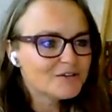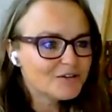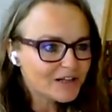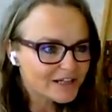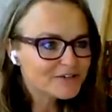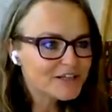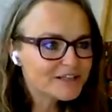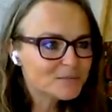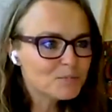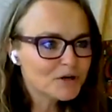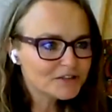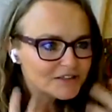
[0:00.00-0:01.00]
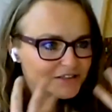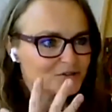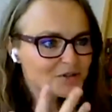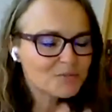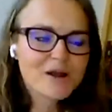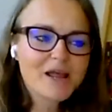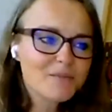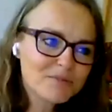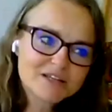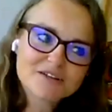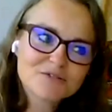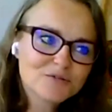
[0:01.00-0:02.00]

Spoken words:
read the body through the brain, but